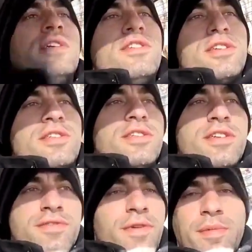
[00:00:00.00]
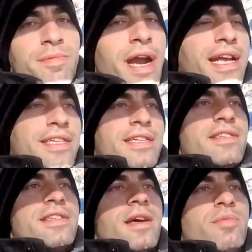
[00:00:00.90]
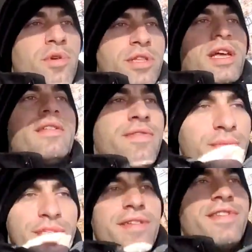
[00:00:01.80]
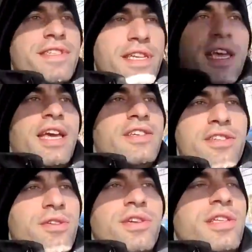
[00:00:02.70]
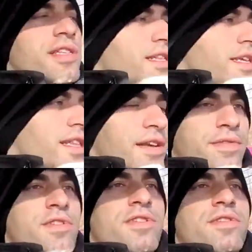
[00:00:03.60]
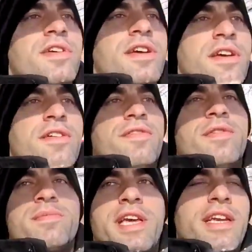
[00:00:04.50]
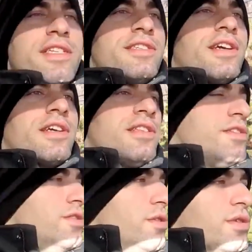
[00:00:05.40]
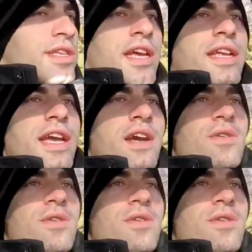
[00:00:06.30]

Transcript: just from a practical standpoint, not from sophistication or anything like that, just from getting stuck in the snow and getting